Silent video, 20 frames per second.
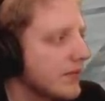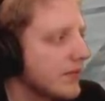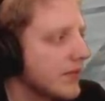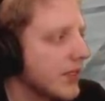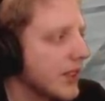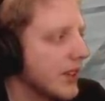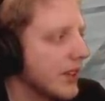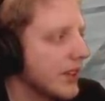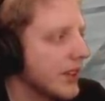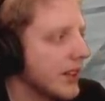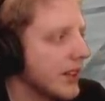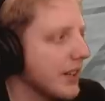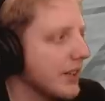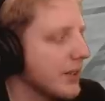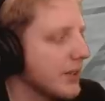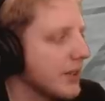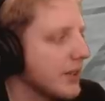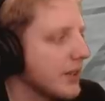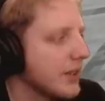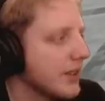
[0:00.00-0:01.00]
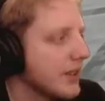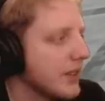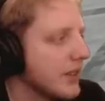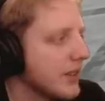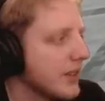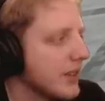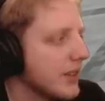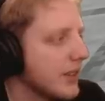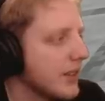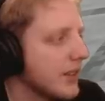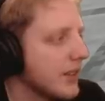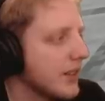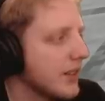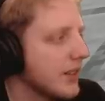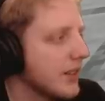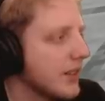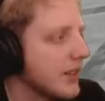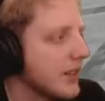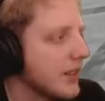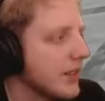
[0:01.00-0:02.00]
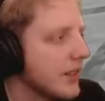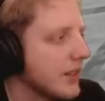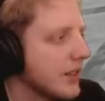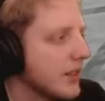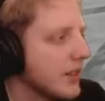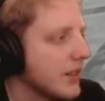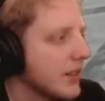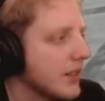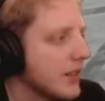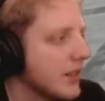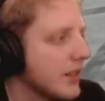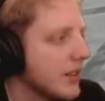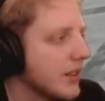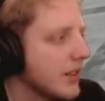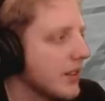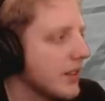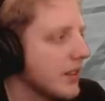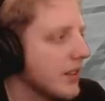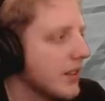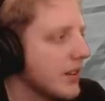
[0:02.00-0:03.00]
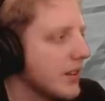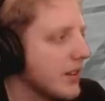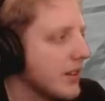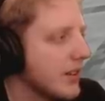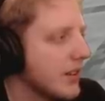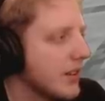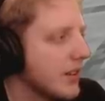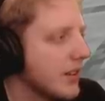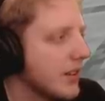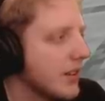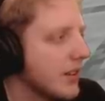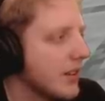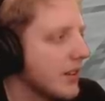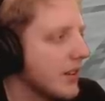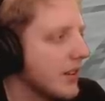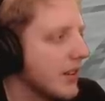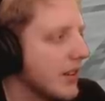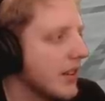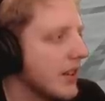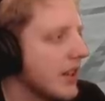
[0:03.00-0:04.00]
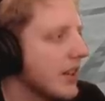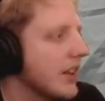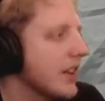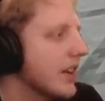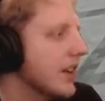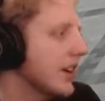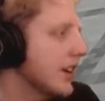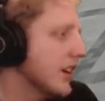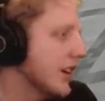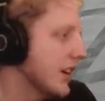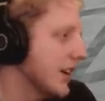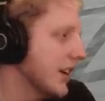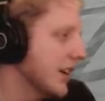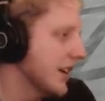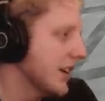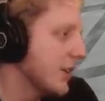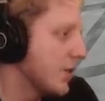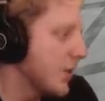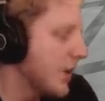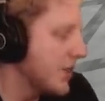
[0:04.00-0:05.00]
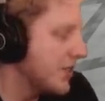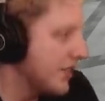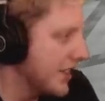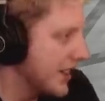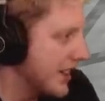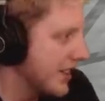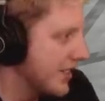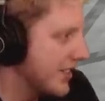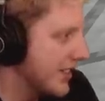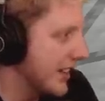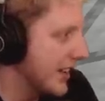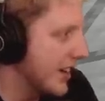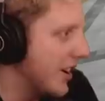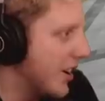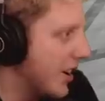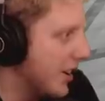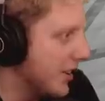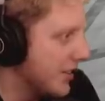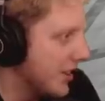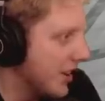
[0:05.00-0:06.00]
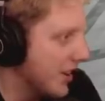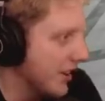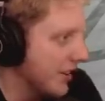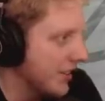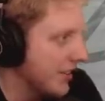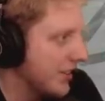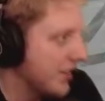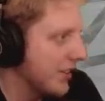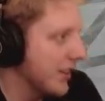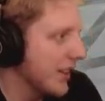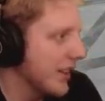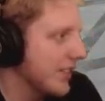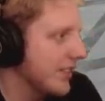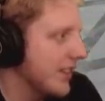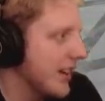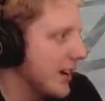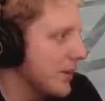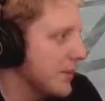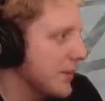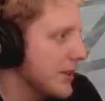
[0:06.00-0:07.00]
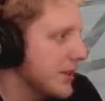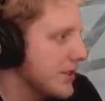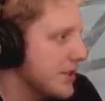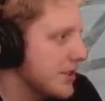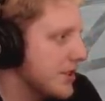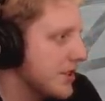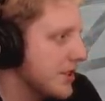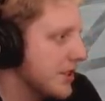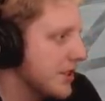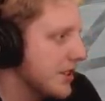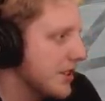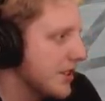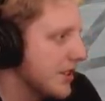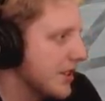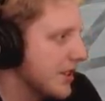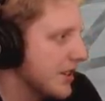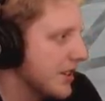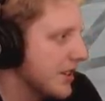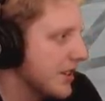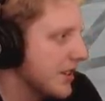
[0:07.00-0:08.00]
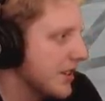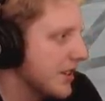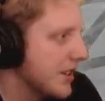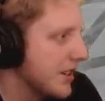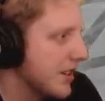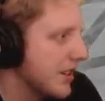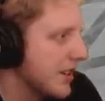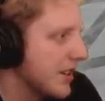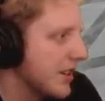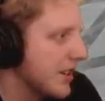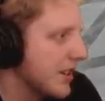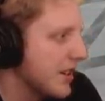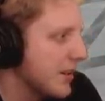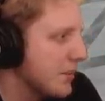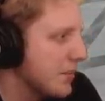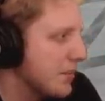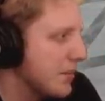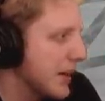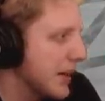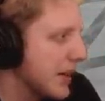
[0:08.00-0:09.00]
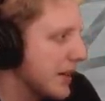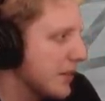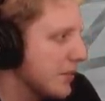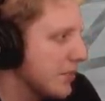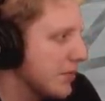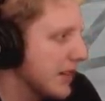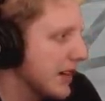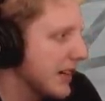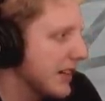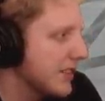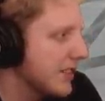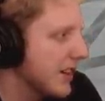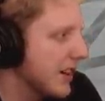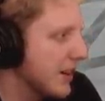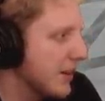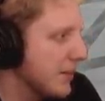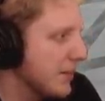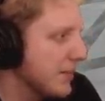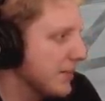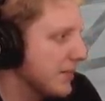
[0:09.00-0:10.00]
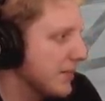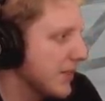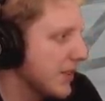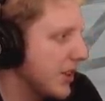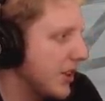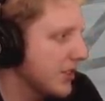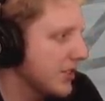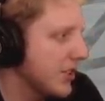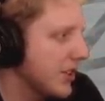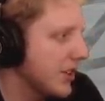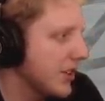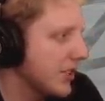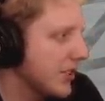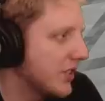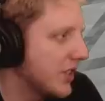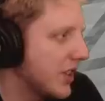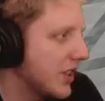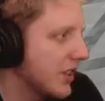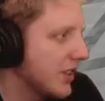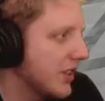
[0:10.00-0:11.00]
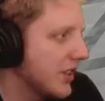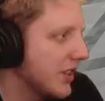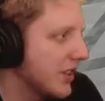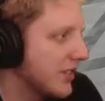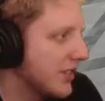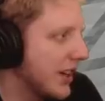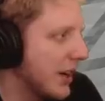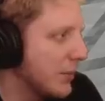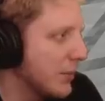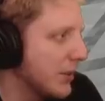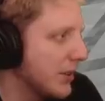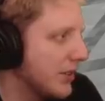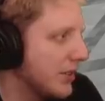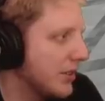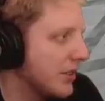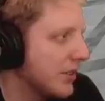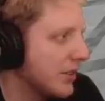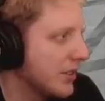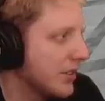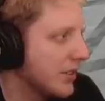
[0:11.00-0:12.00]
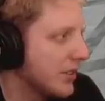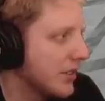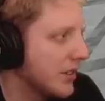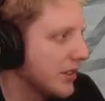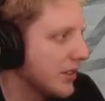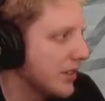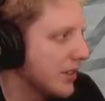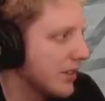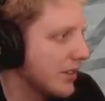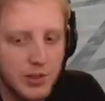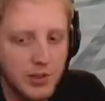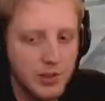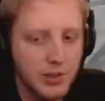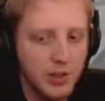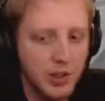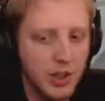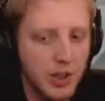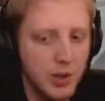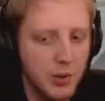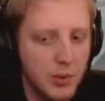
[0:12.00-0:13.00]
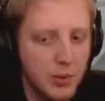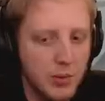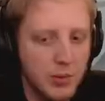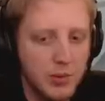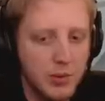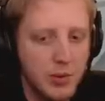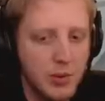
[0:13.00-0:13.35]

Question oh, to you. Consider hot dogs a sandwich. Big brain time. Question to consider hot dogs a sandwich. Big brain time. Hot dogs are not a sandwich. No.